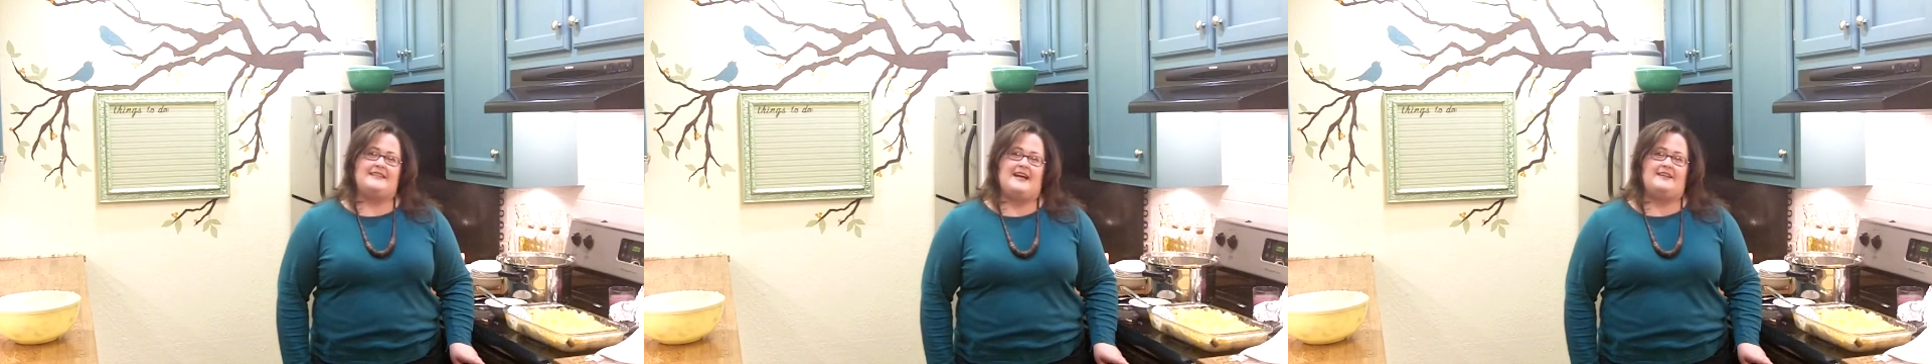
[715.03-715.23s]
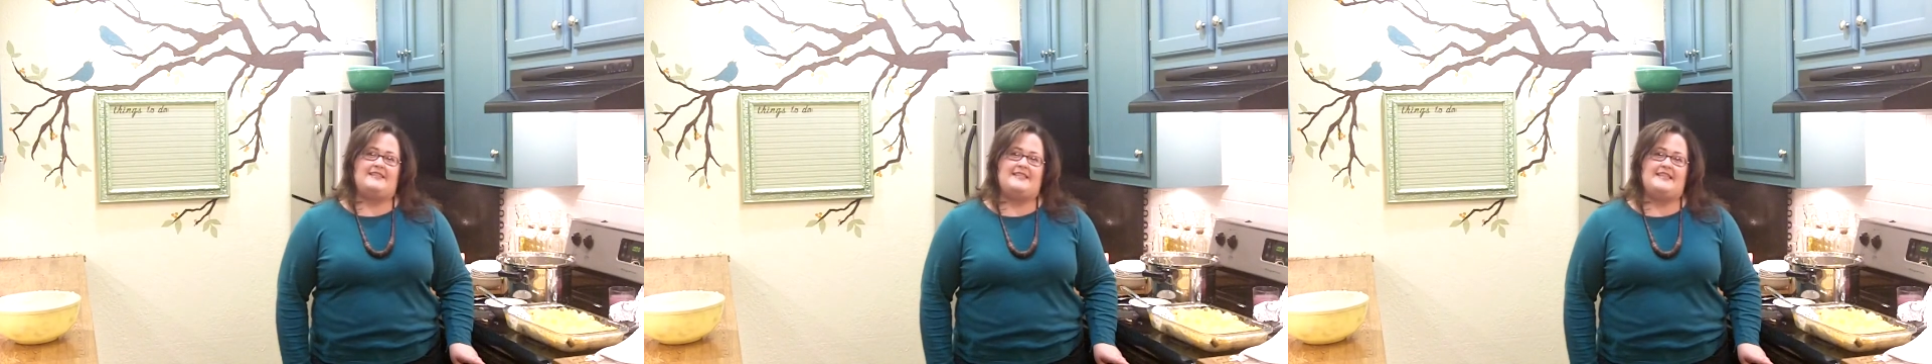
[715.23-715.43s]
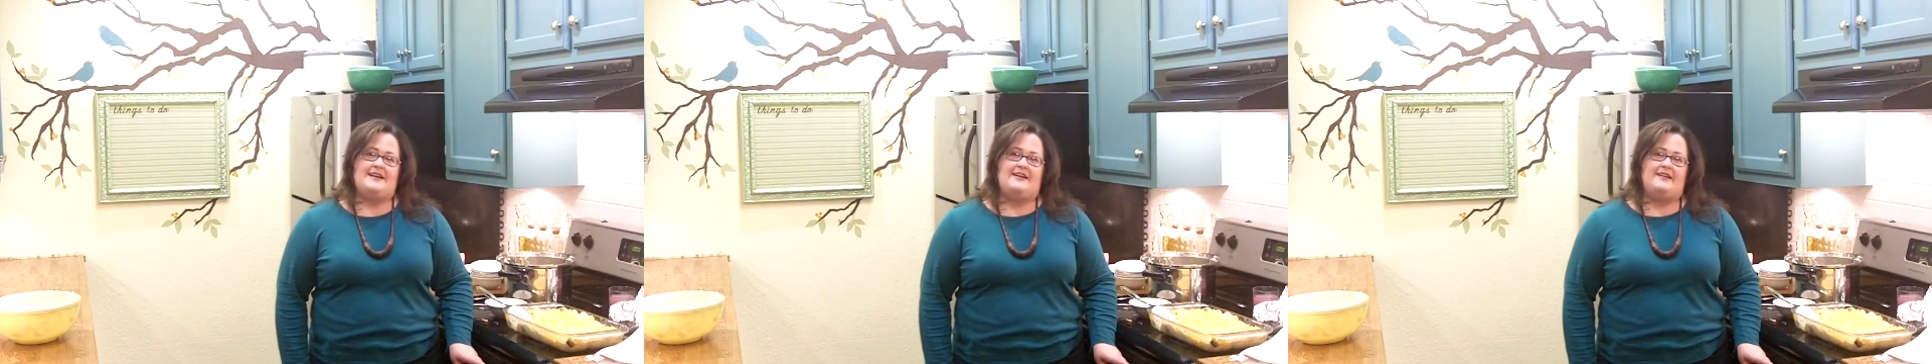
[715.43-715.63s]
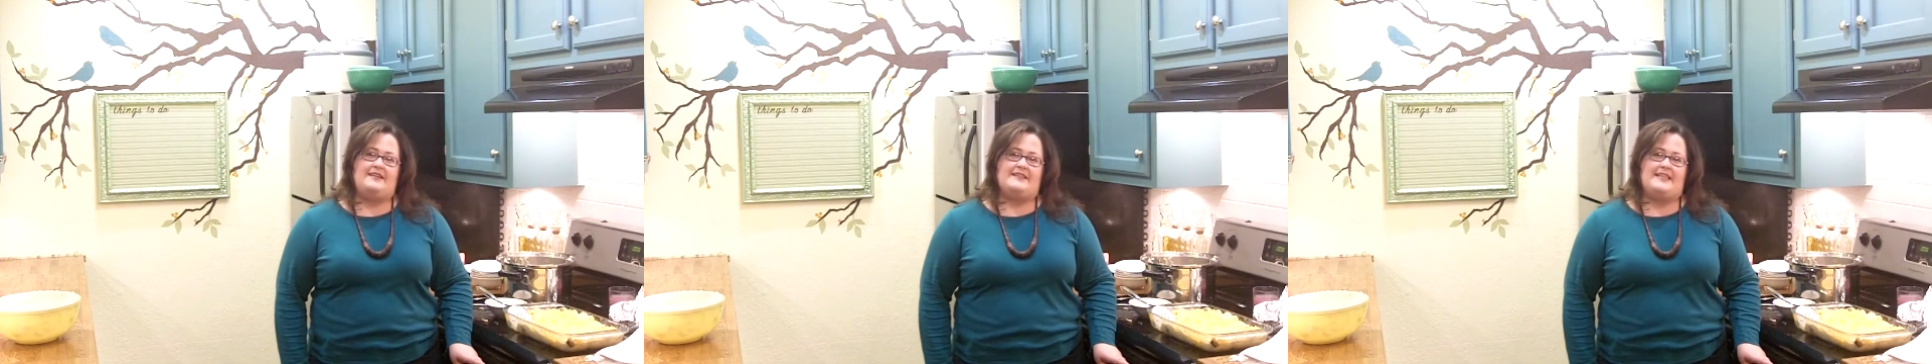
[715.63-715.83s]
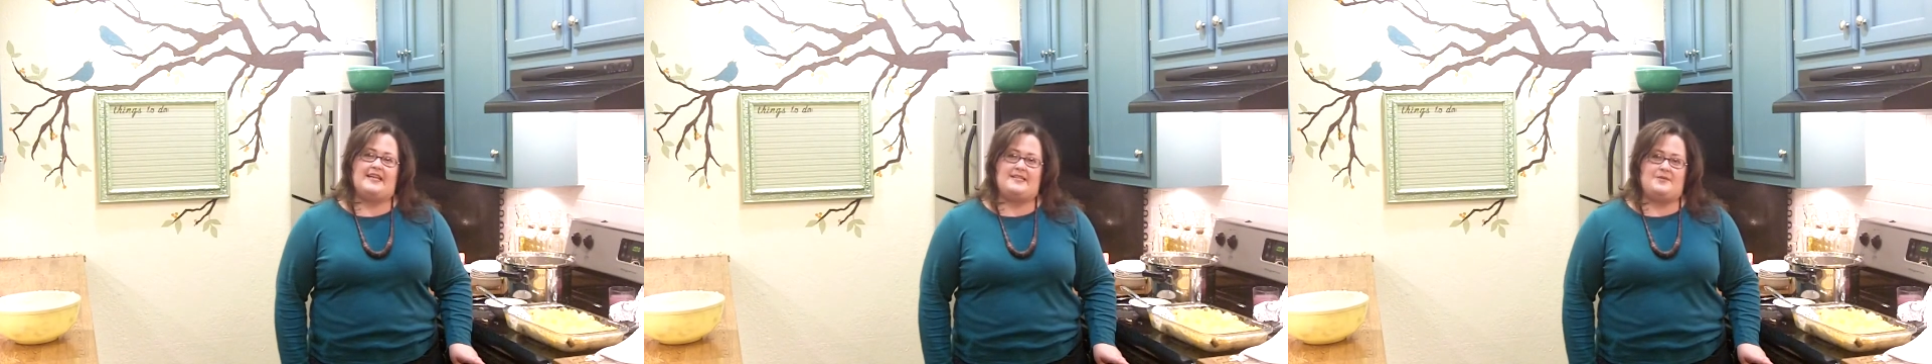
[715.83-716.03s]
I'll see
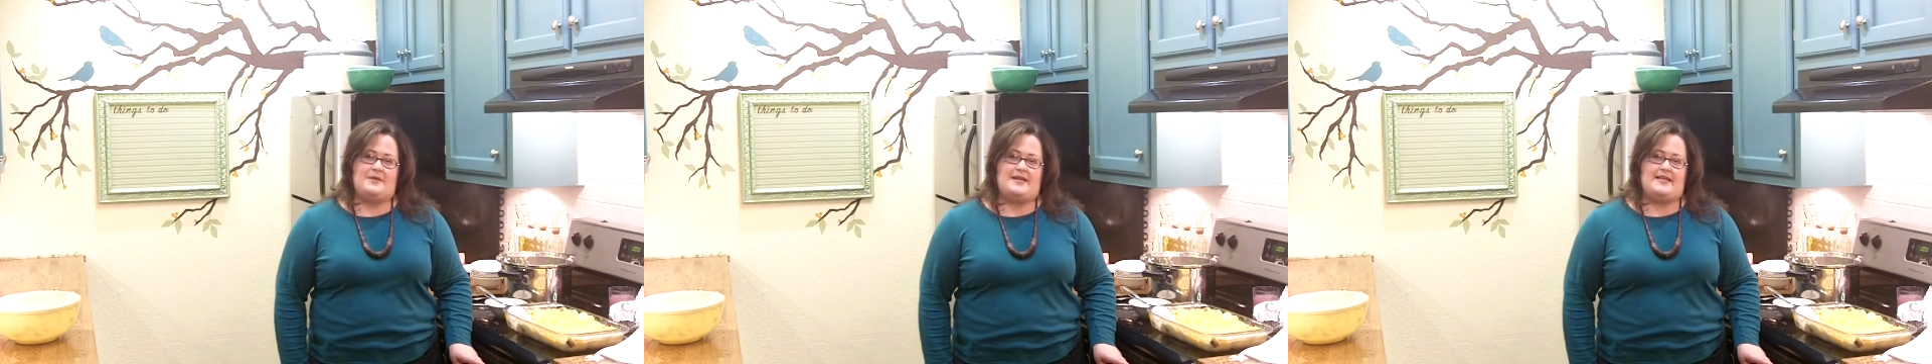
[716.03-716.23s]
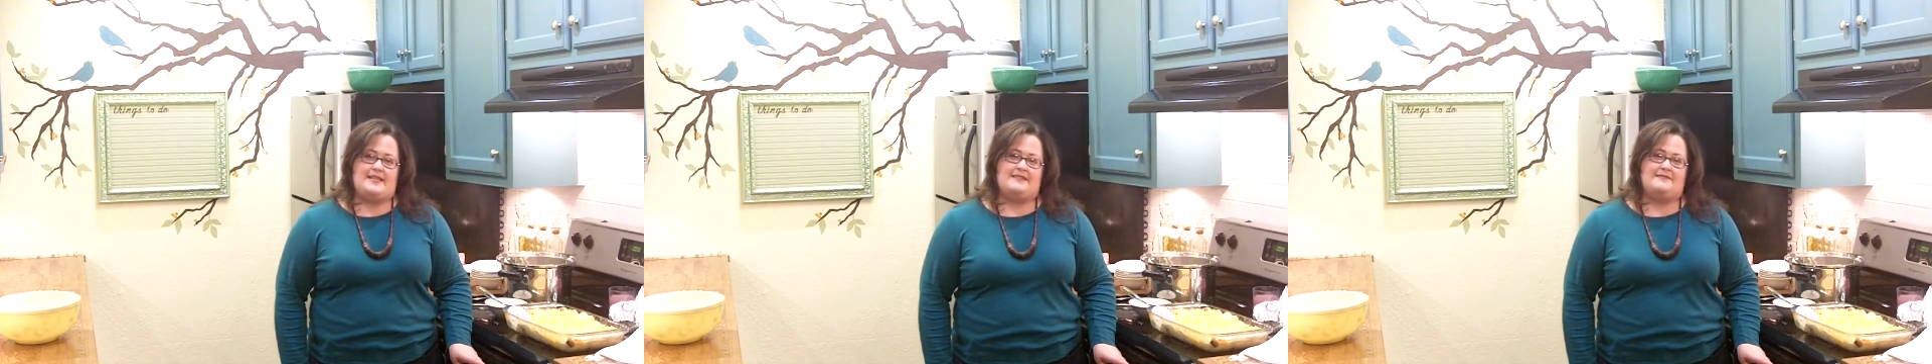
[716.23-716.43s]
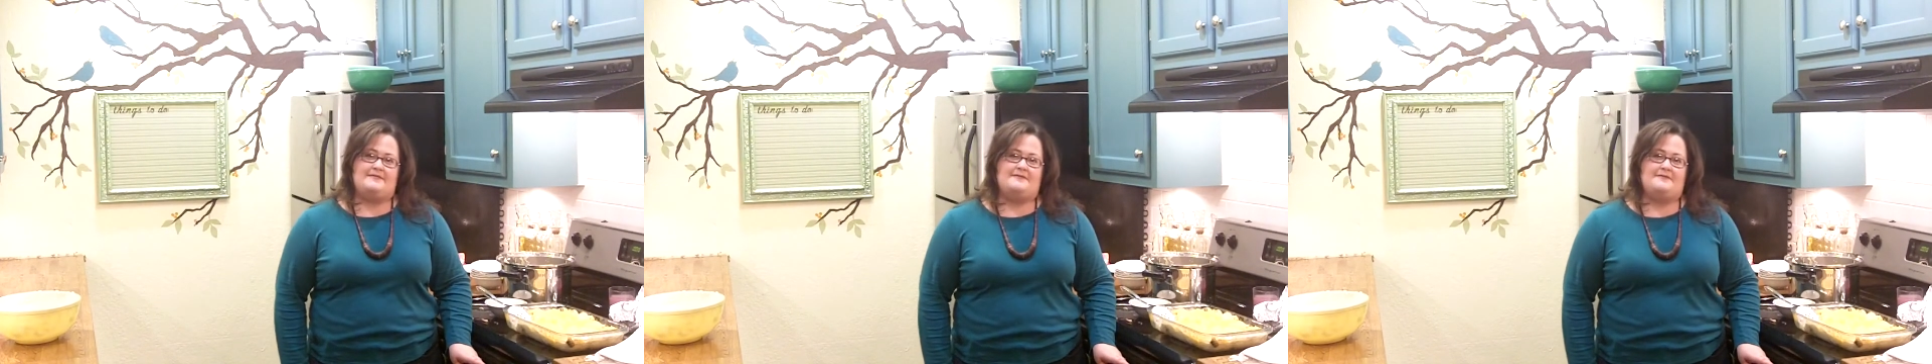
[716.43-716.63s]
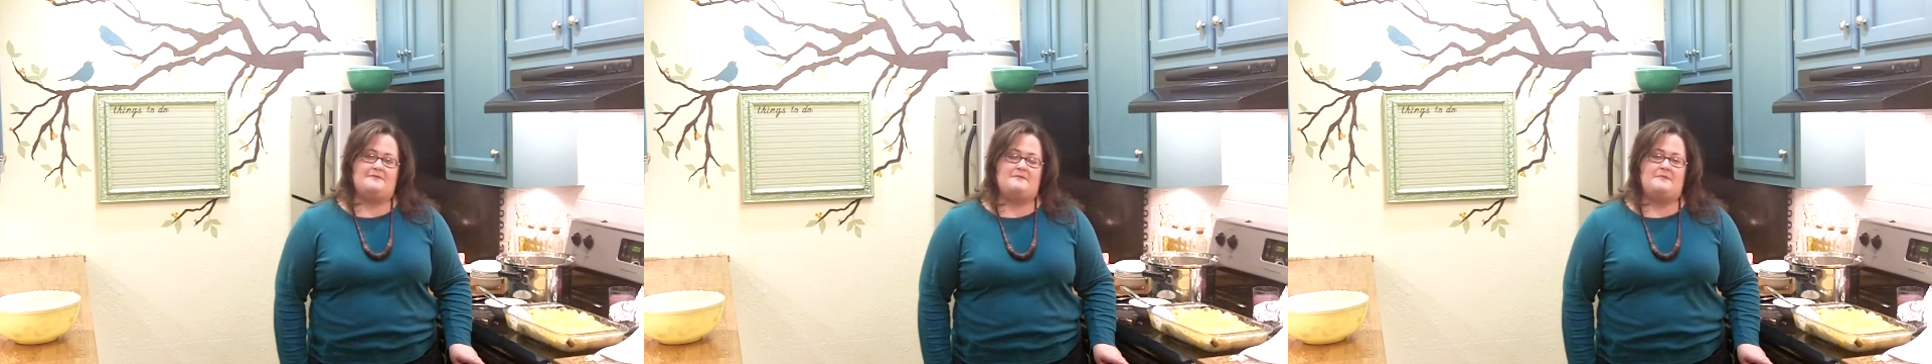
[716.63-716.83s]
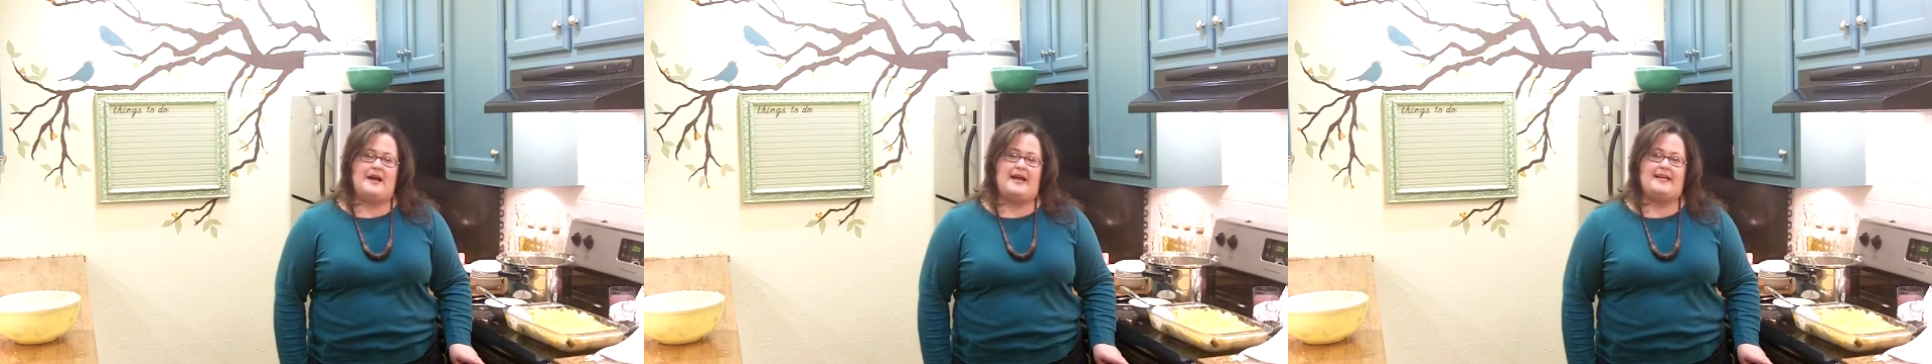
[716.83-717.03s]
y'all next week.
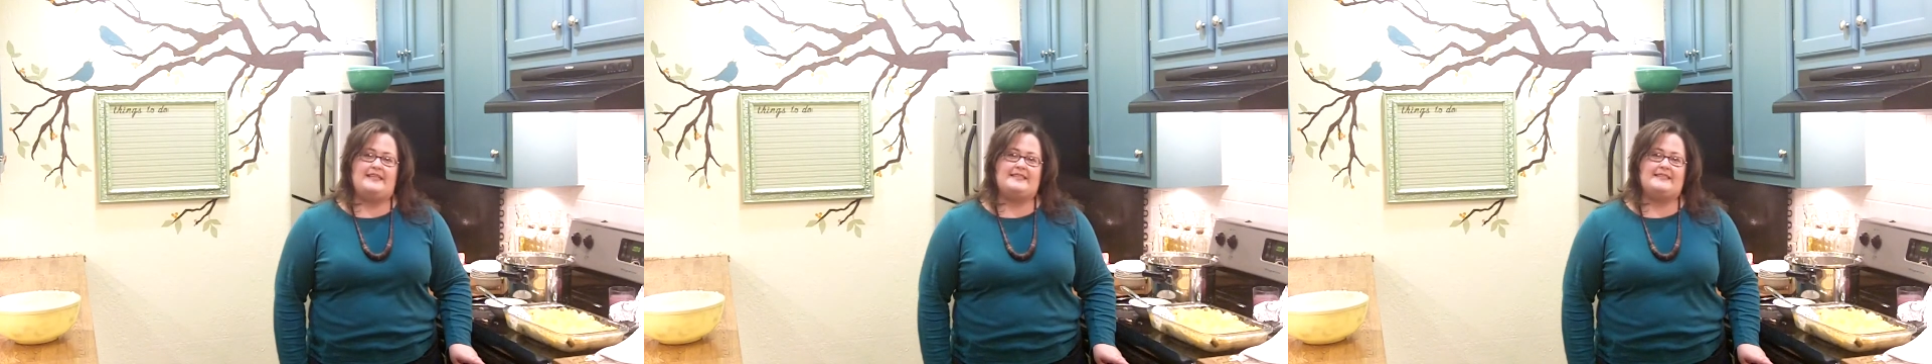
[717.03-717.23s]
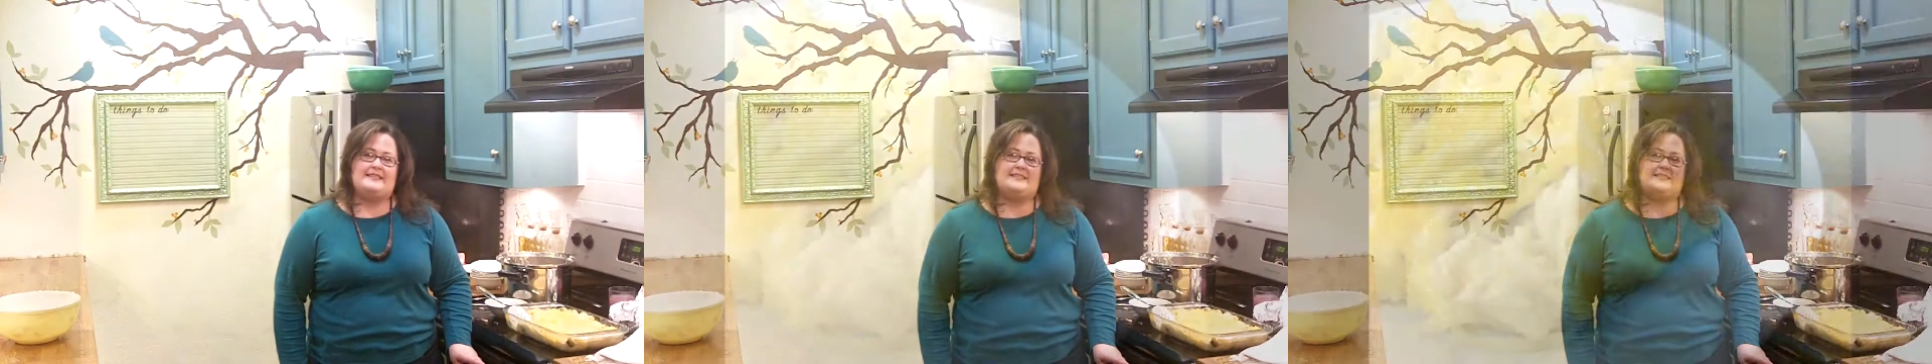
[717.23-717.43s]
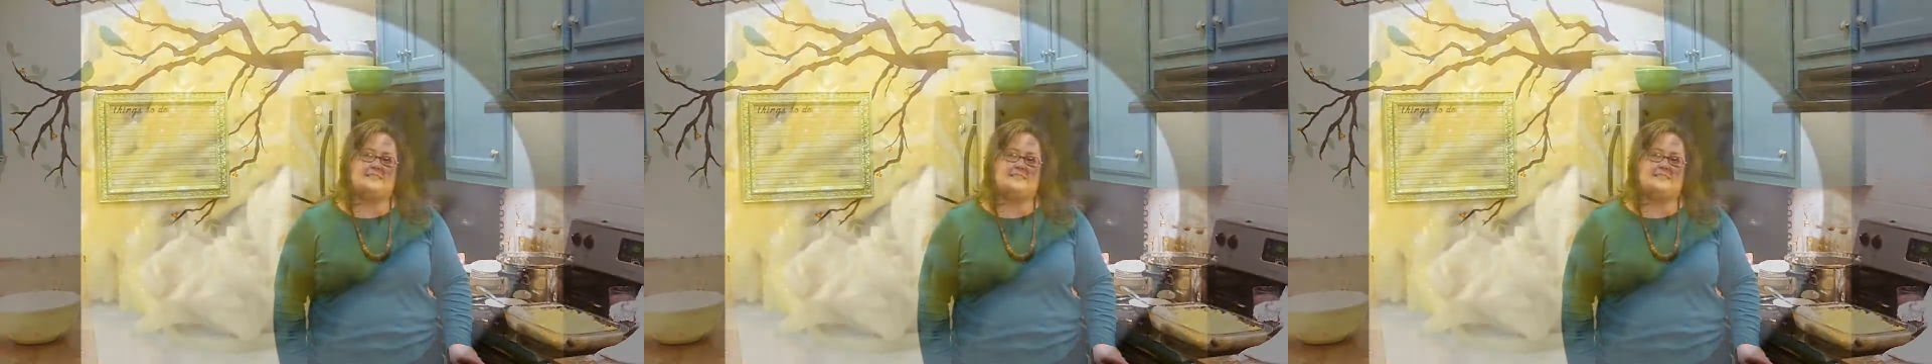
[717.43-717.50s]
Bye.